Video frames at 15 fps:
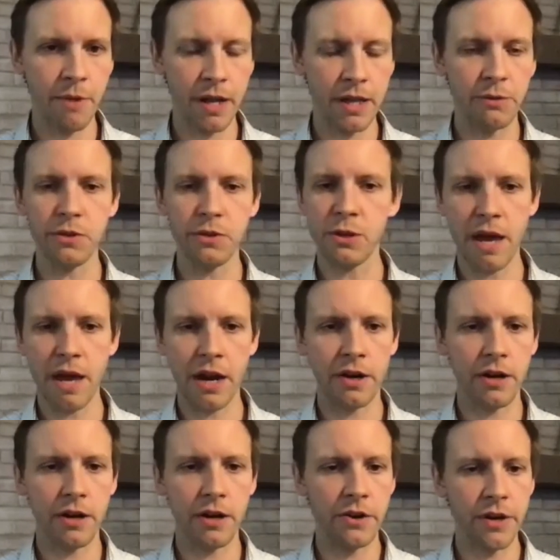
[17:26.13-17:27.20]
but you may
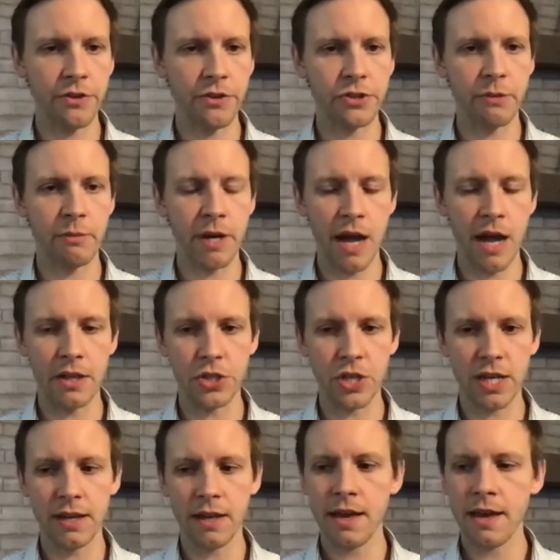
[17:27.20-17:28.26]
hear other
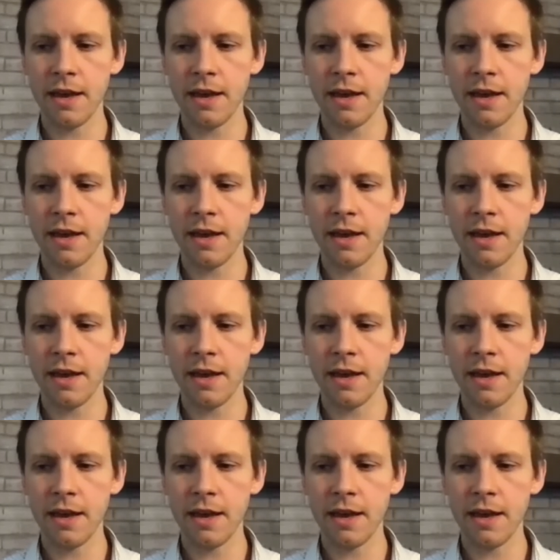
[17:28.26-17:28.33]
terminology.